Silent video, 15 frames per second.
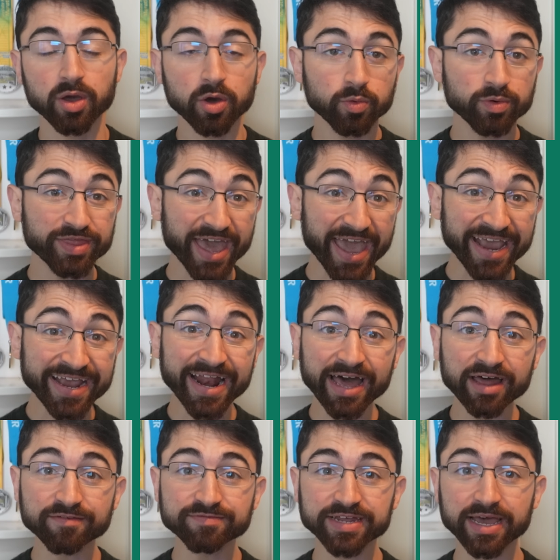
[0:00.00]
with 8
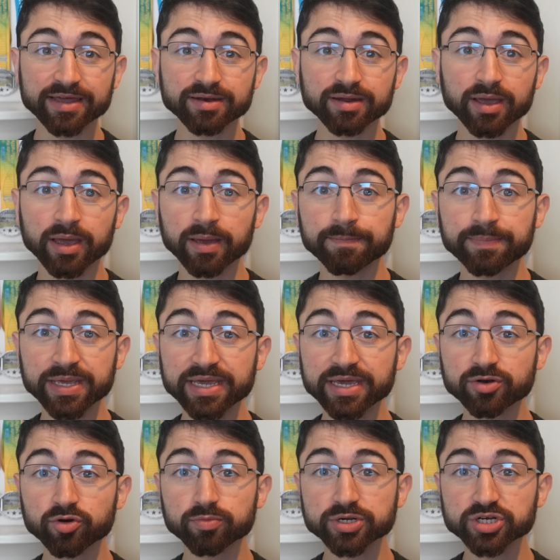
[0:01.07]
out of 10 being
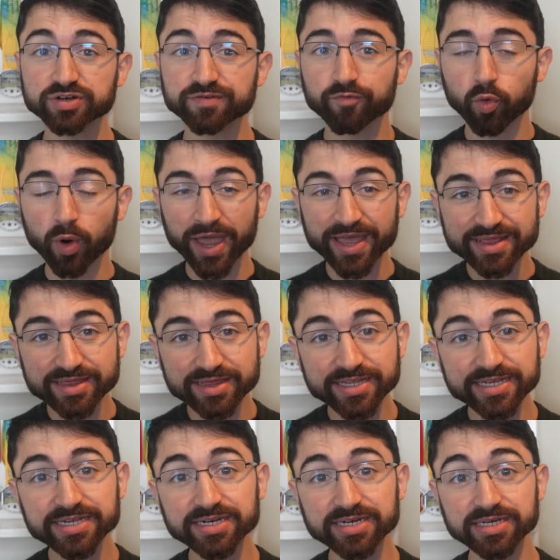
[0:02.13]
in remission for at
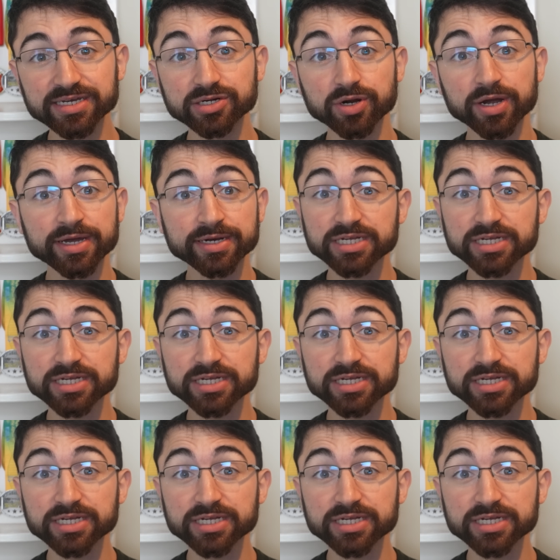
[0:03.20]
least a year